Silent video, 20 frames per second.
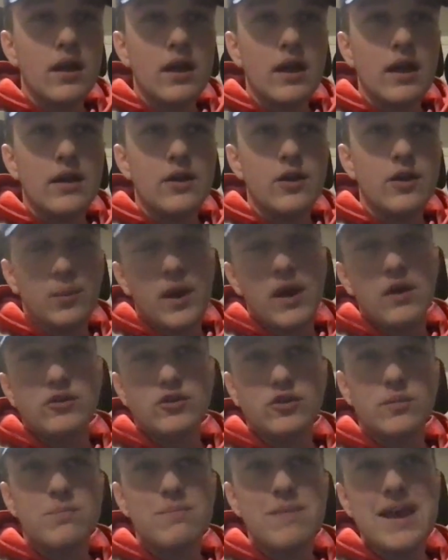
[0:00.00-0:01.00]
your
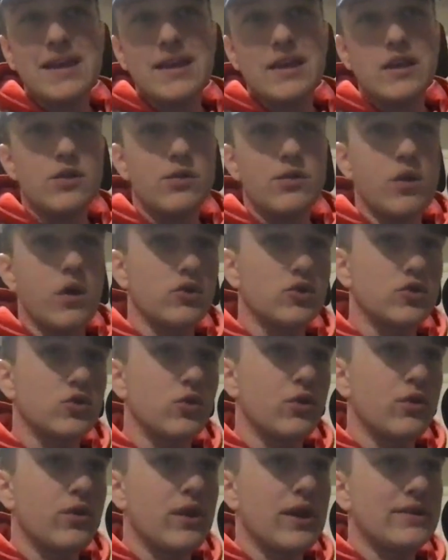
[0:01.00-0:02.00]
parents are making you go to
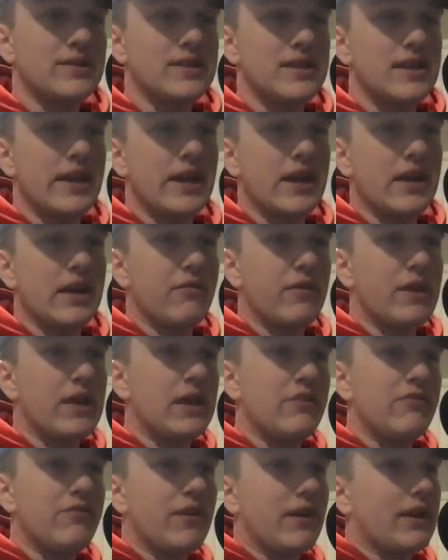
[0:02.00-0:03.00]
school and you're not seeing
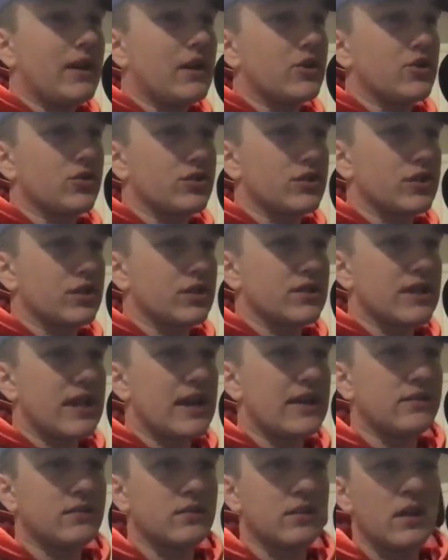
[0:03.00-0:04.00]
any financial
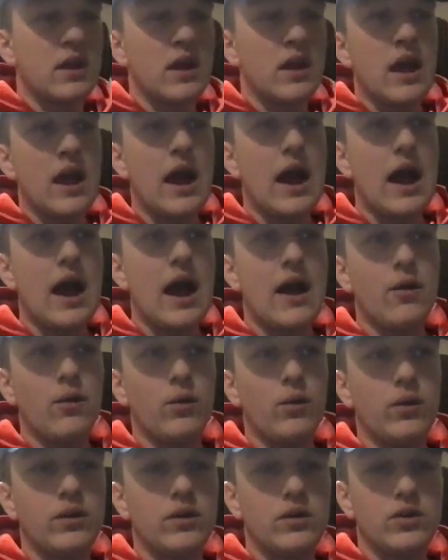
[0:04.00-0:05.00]
success, I
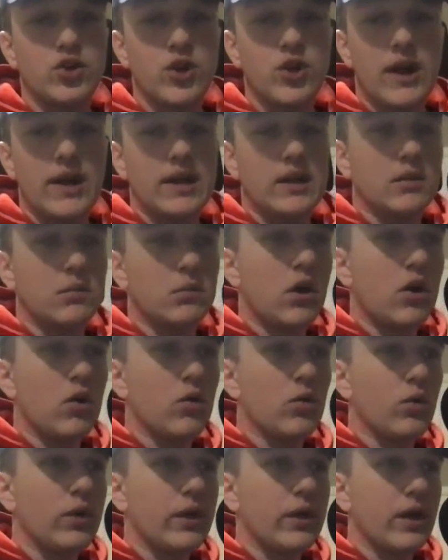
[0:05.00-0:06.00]
would try to get the ball
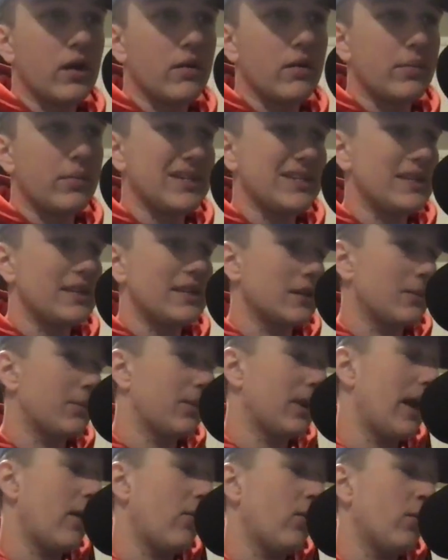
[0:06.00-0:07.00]
rolling on a business,
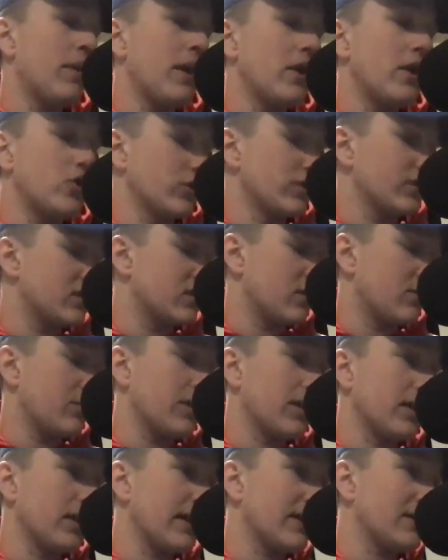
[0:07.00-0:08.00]
but I would major in something like